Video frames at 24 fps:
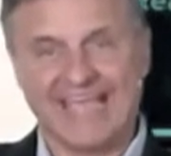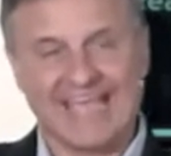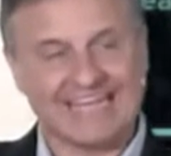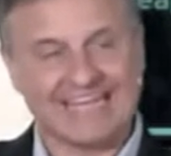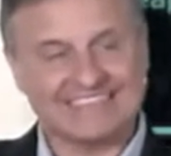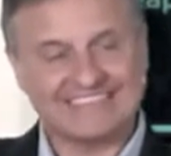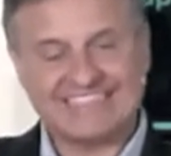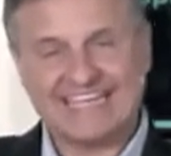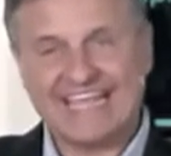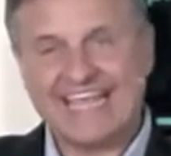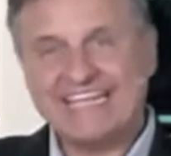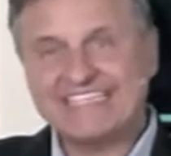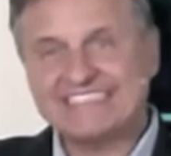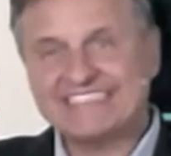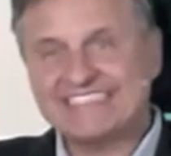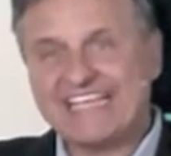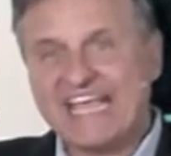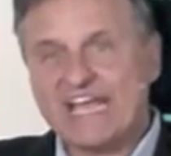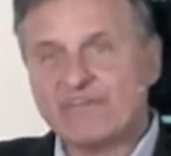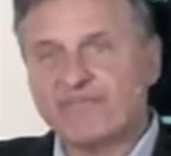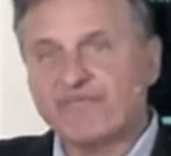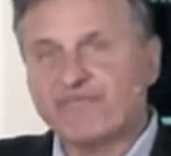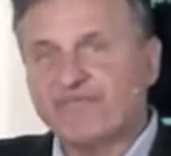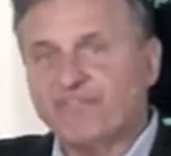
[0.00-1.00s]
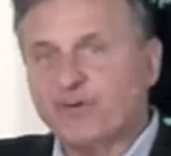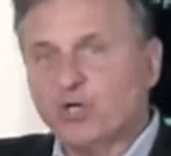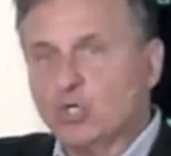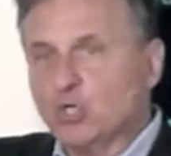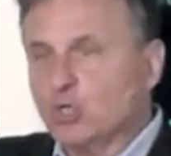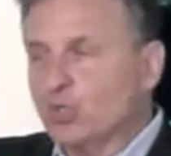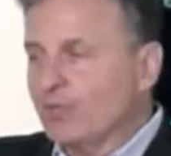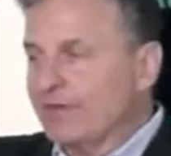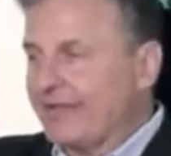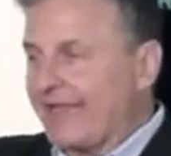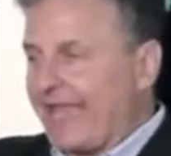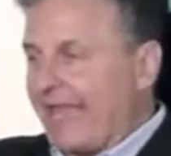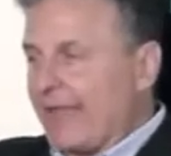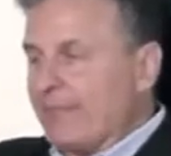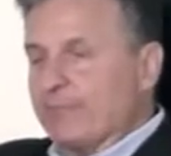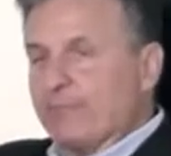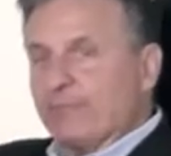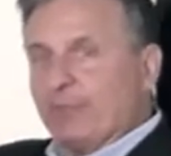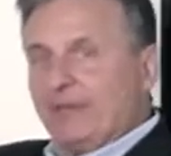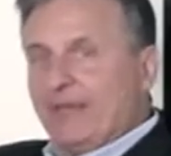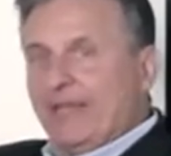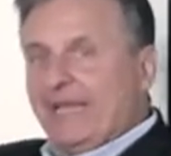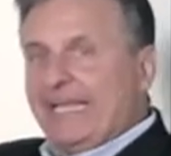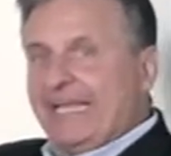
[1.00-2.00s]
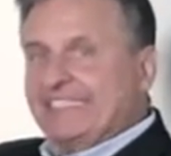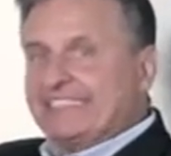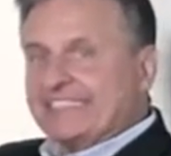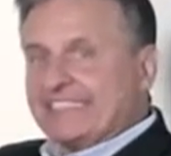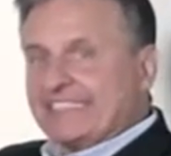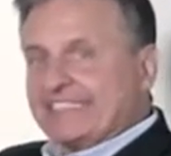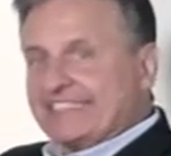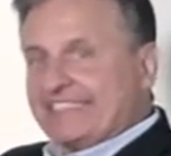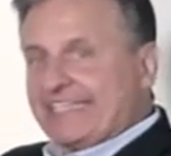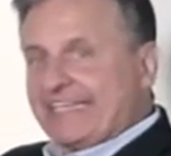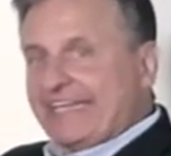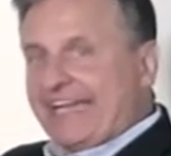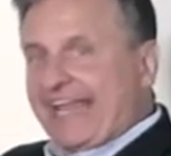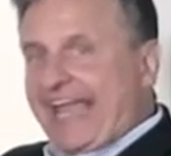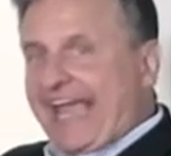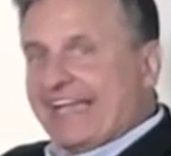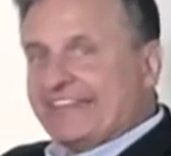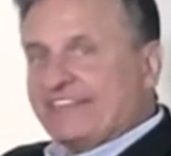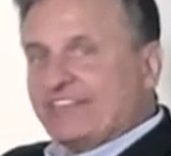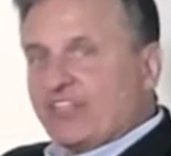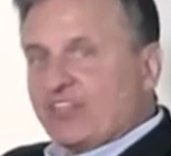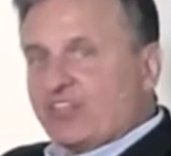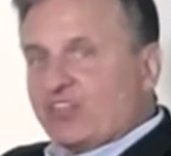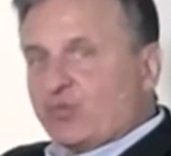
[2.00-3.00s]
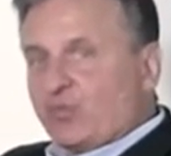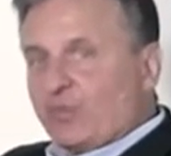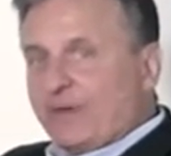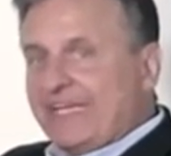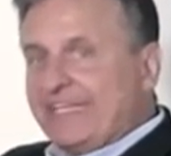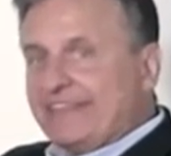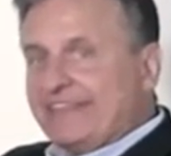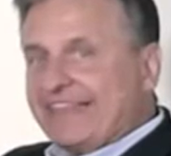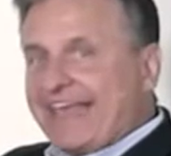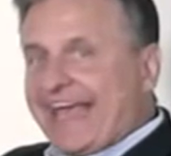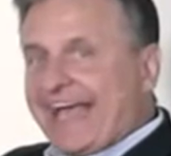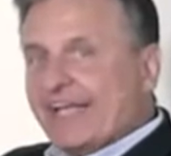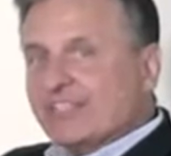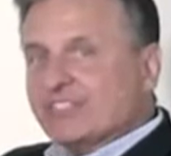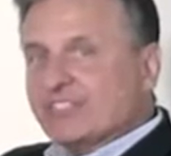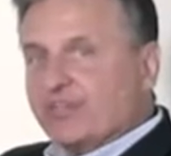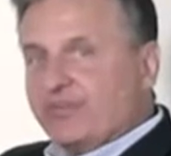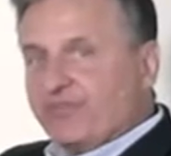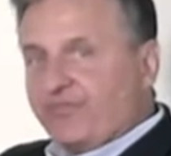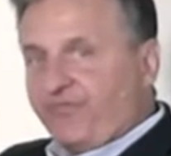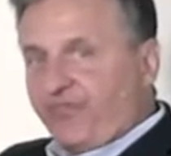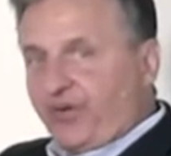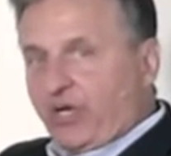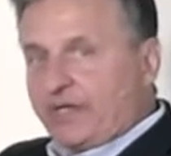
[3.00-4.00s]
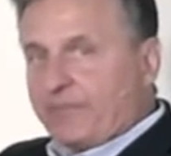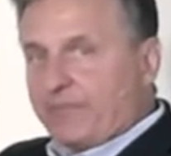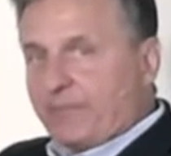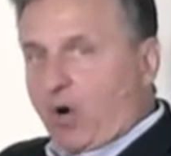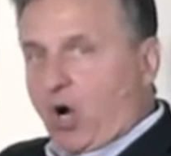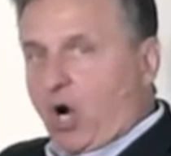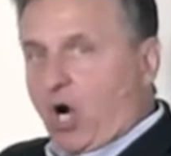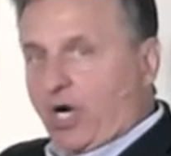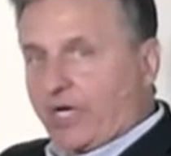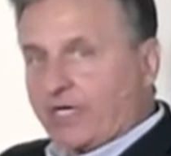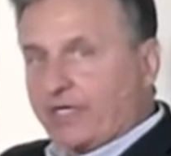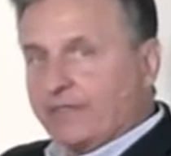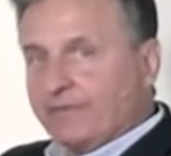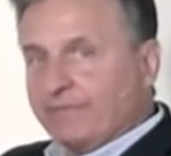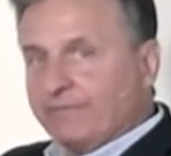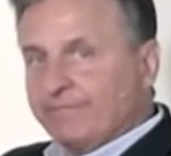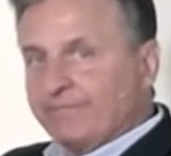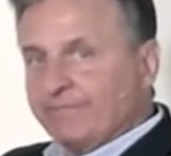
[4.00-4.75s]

and takes that food and places it at the 3,000 foot mark.